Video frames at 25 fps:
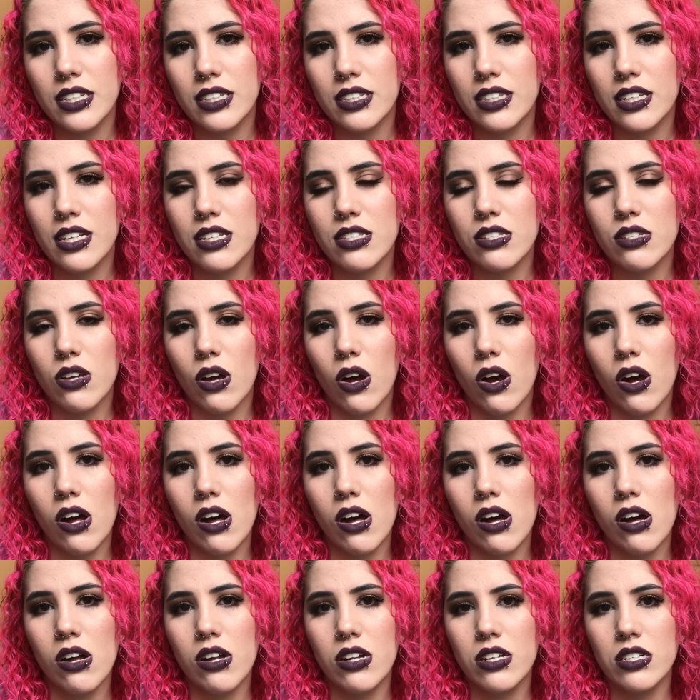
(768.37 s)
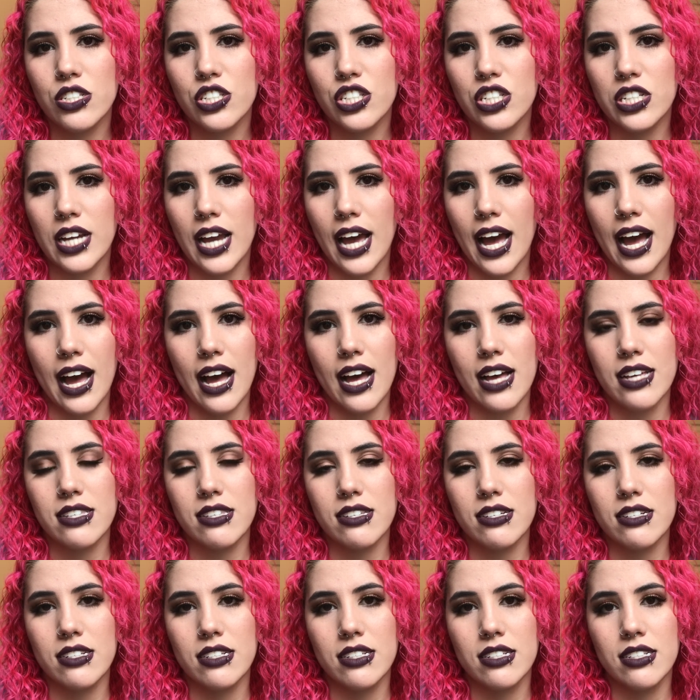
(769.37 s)
that's all she
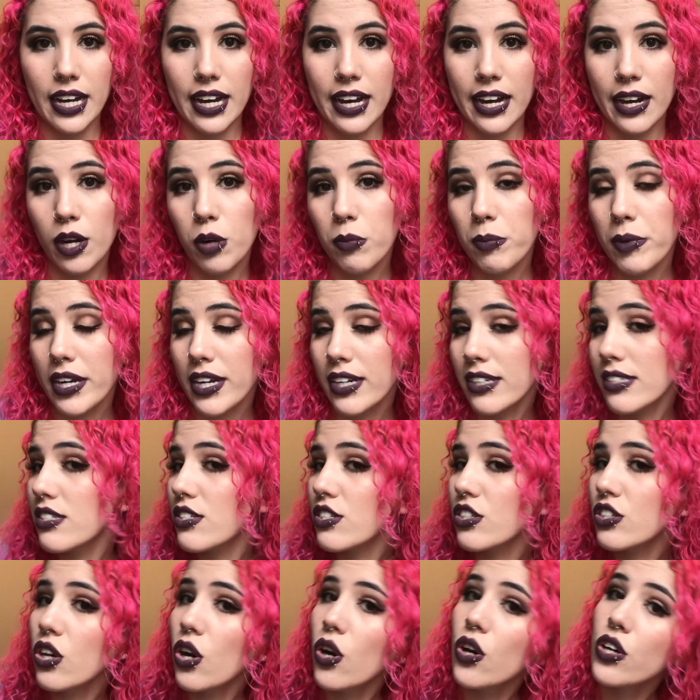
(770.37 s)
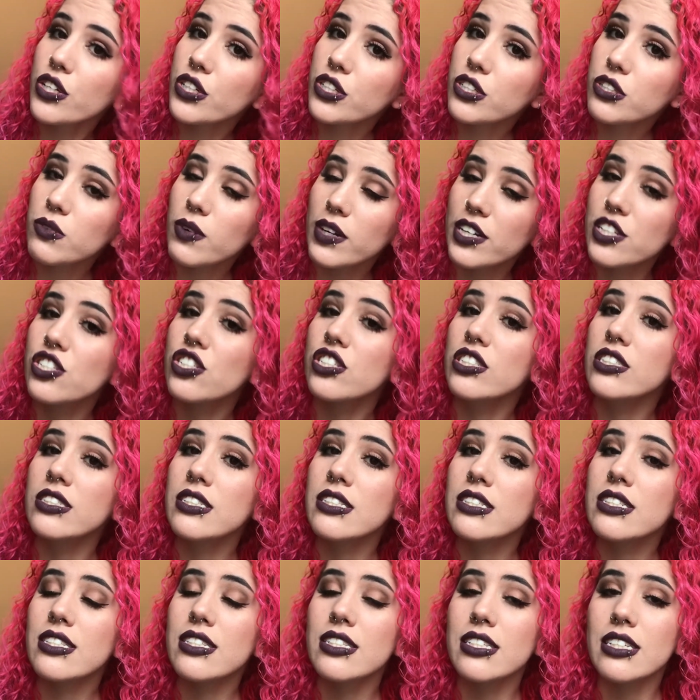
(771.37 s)
asked. I hope I answered all your
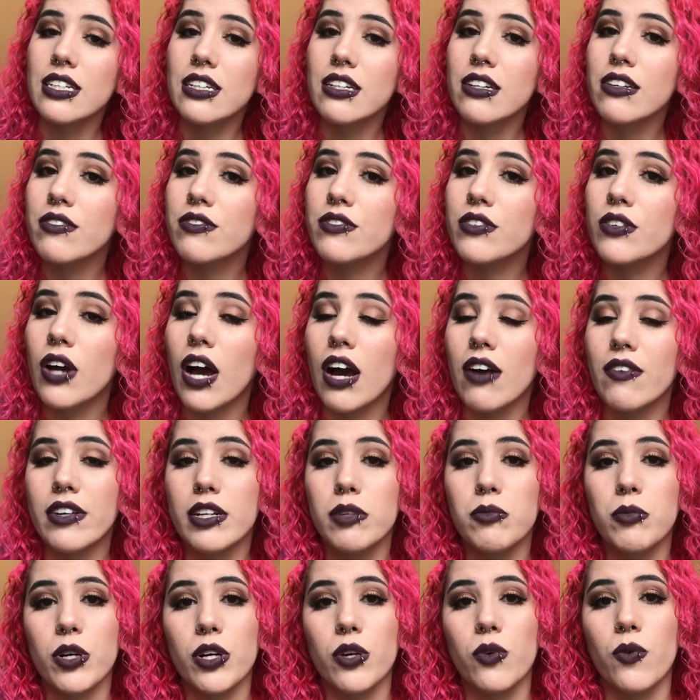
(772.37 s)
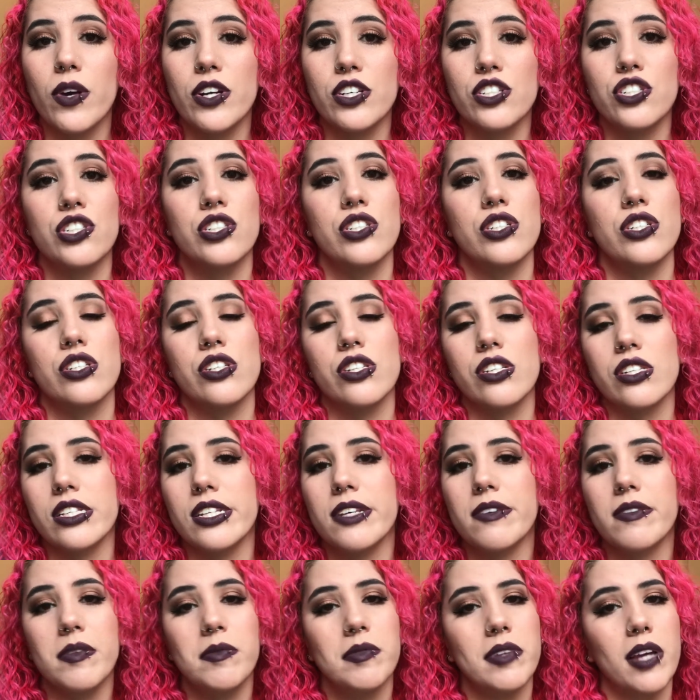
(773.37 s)
questions. If you have any more questions, just
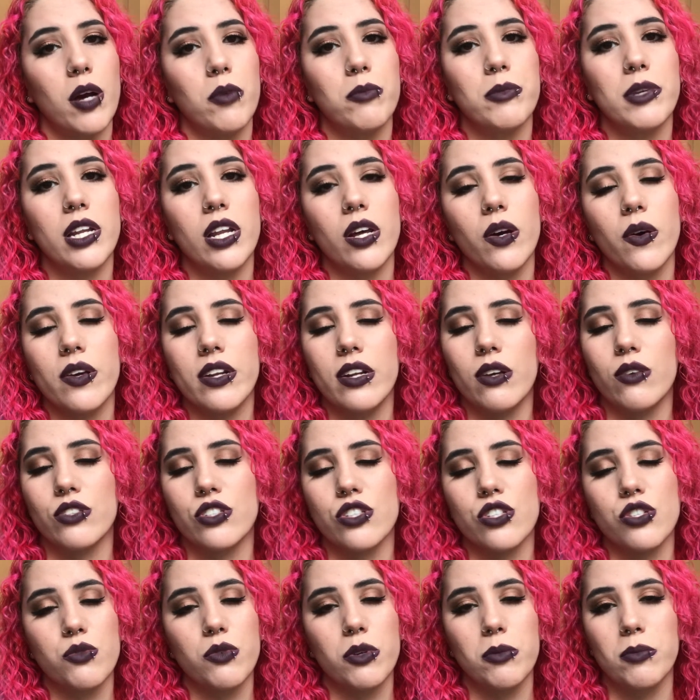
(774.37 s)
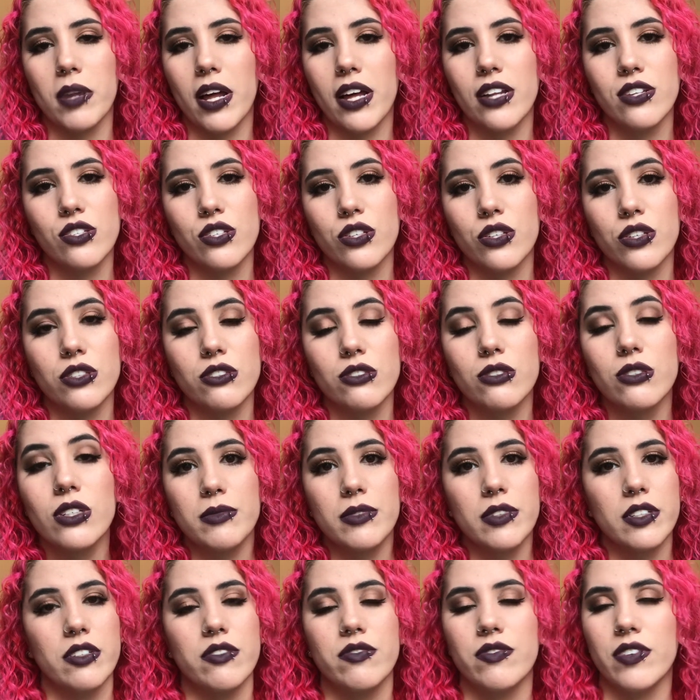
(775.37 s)
leave them down below and I'll just reply to you.
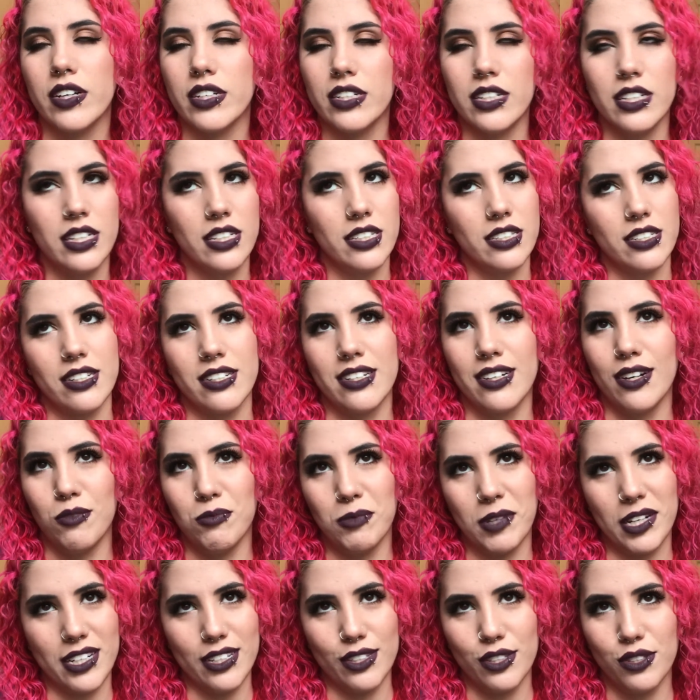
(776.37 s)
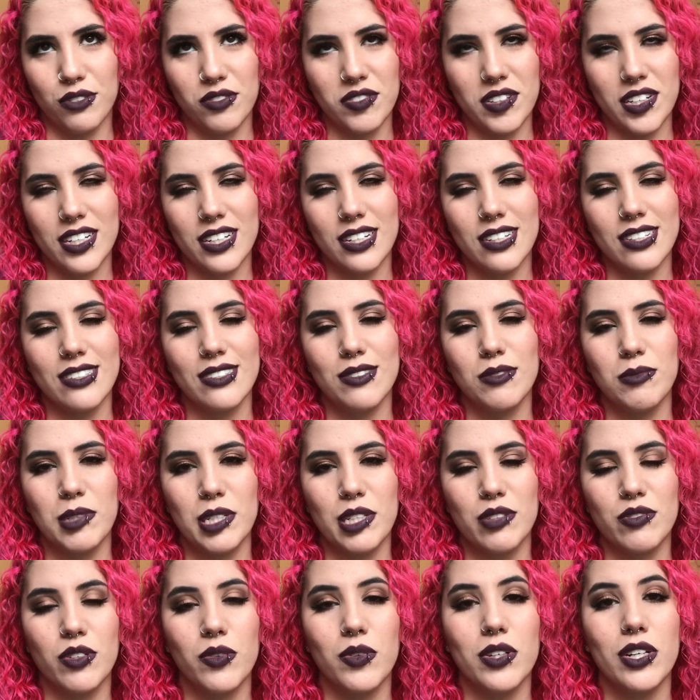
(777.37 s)
And if I need, I'll make a new video. But
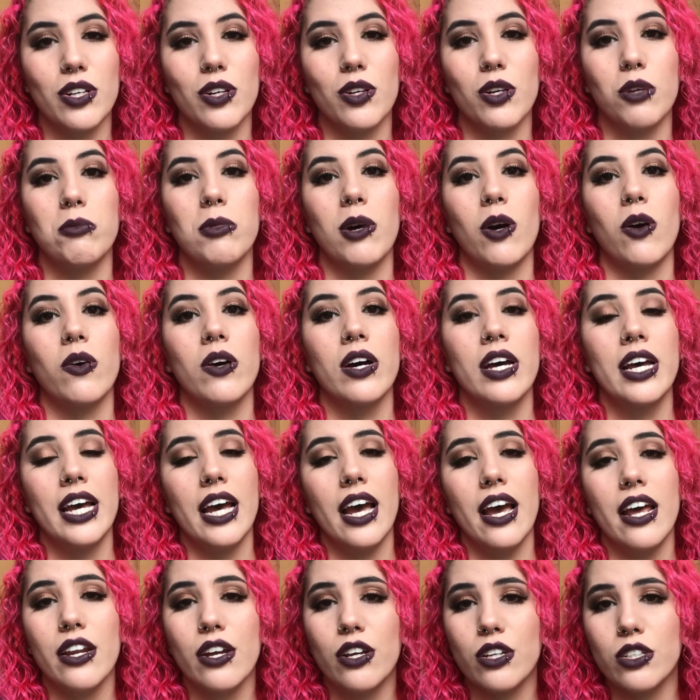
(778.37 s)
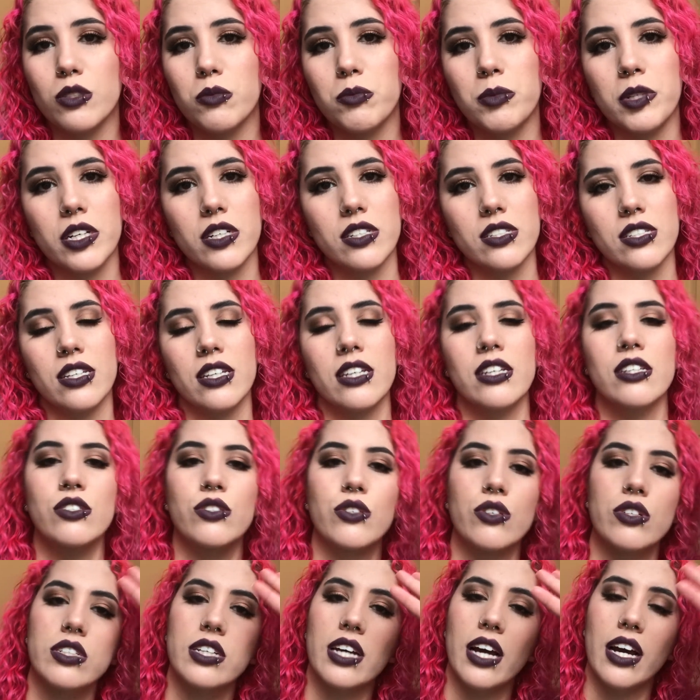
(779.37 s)
if you want to know about any other piercings
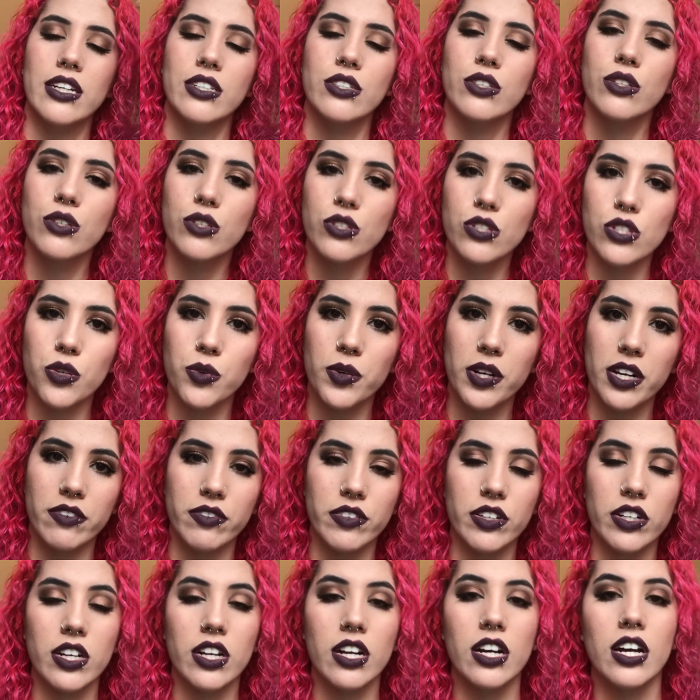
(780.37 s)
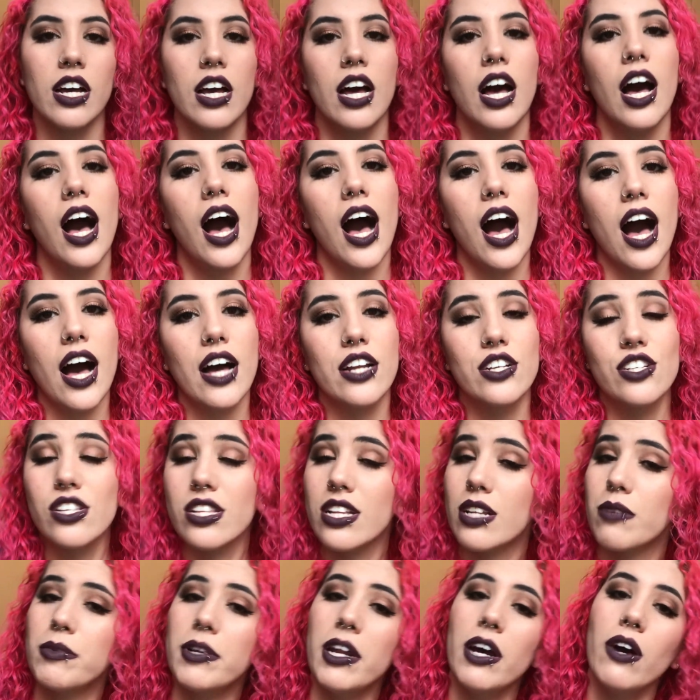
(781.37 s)
or tattoos or whatever, just
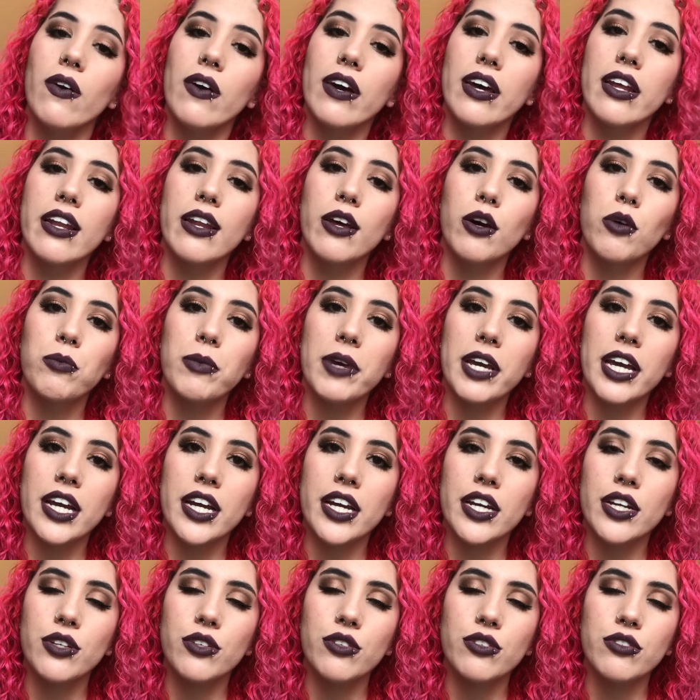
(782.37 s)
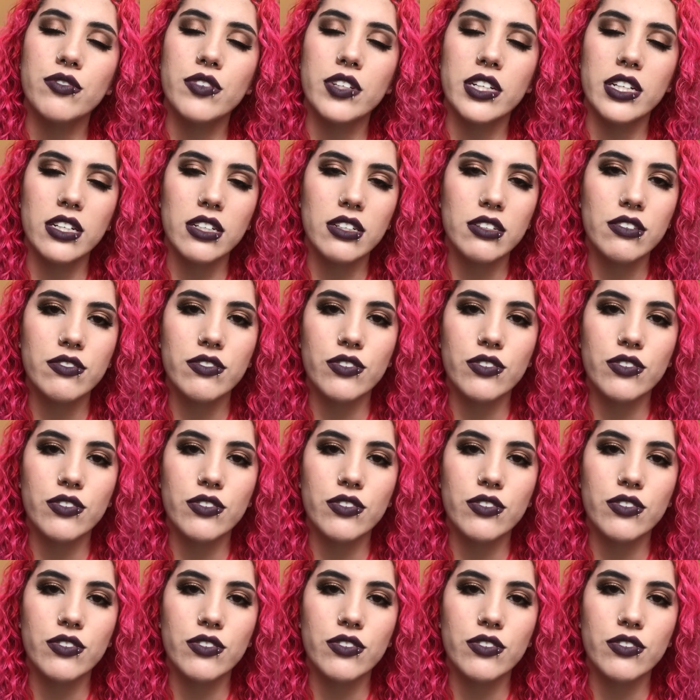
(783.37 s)
let me know and I'll make a new video